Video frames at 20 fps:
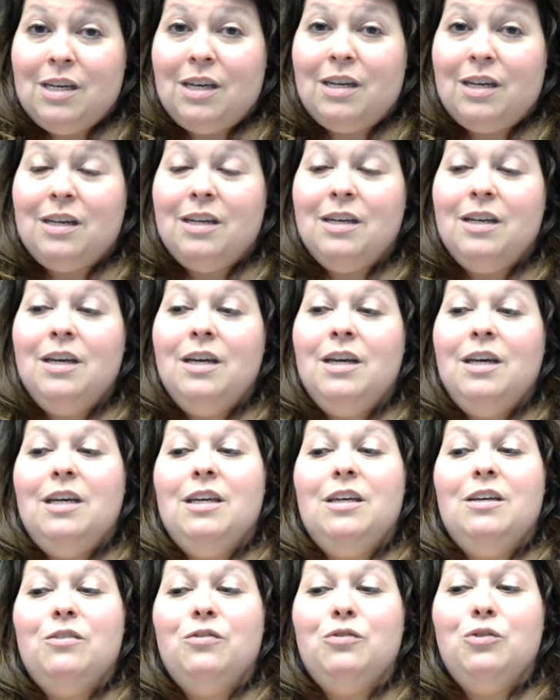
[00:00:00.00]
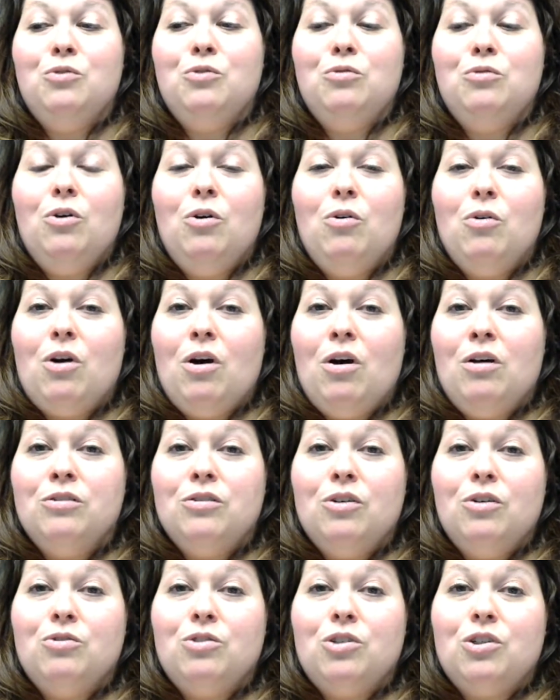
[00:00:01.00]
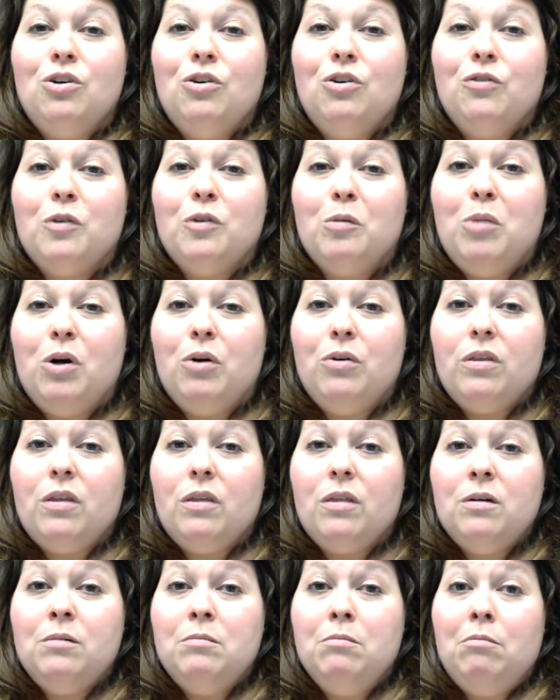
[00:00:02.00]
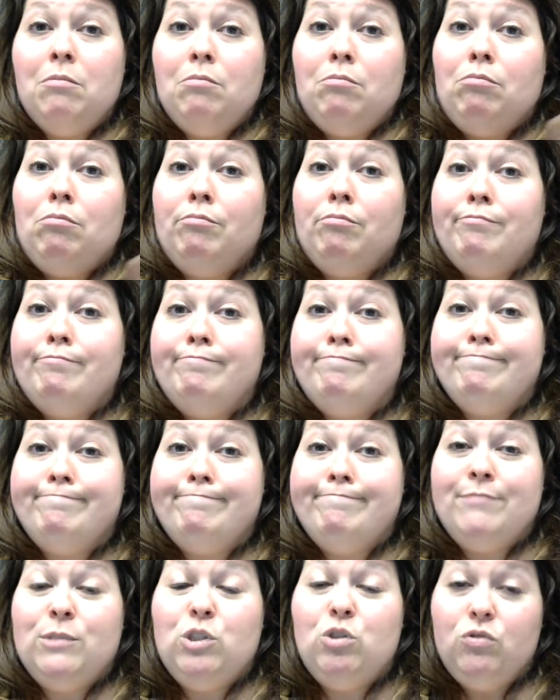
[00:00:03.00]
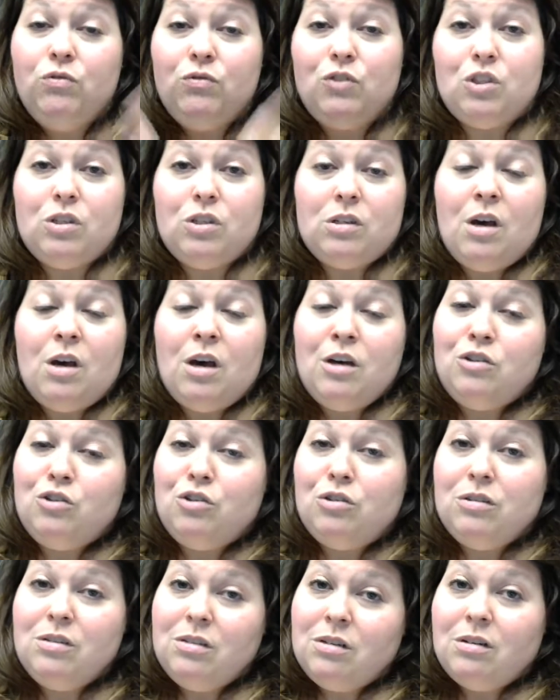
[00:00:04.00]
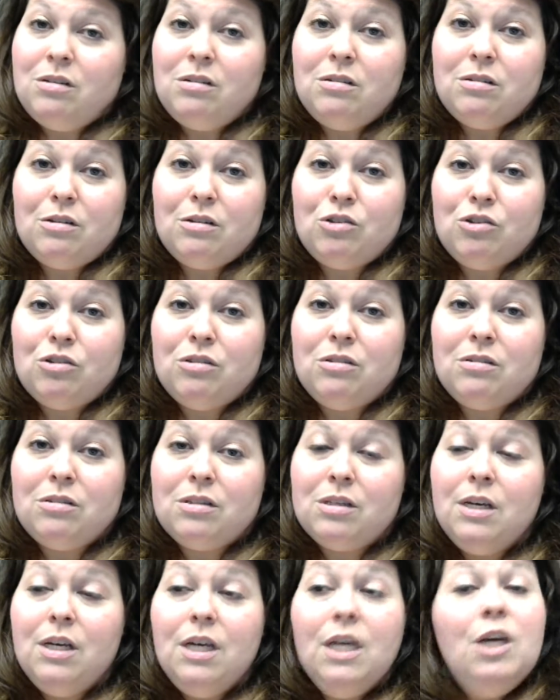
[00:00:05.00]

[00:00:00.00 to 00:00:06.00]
it. If you no-call, no-show for both of them, you've just lost your study sessions.